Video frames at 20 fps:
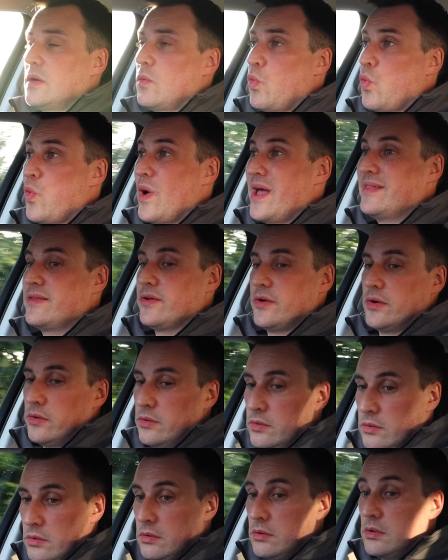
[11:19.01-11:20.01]

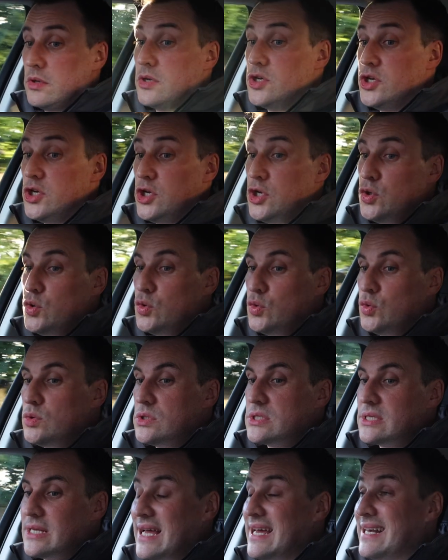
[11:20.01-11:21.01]
weather,
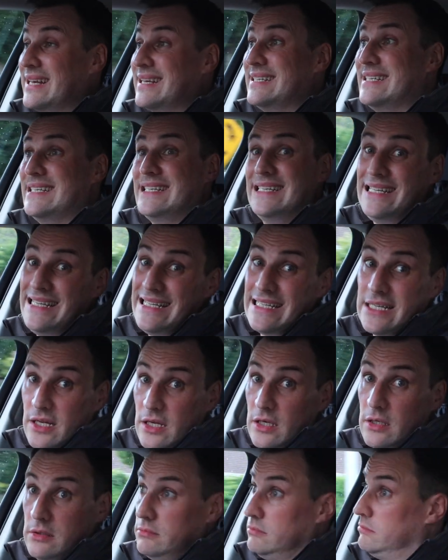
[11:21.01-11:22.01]
news, and
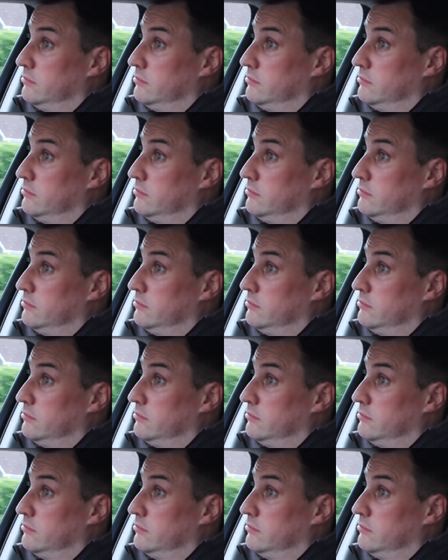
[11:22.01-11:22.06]
legal.